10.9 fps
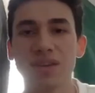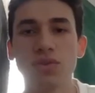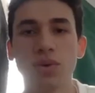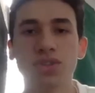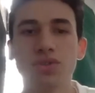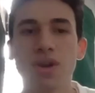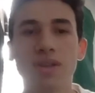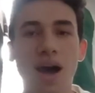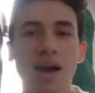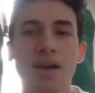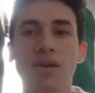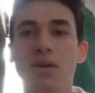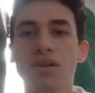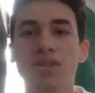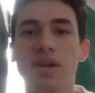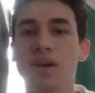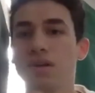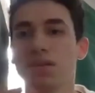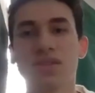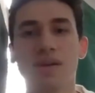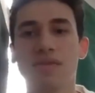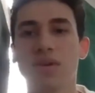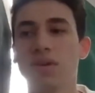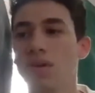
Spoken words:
to a strict diet, or is there stuff that you're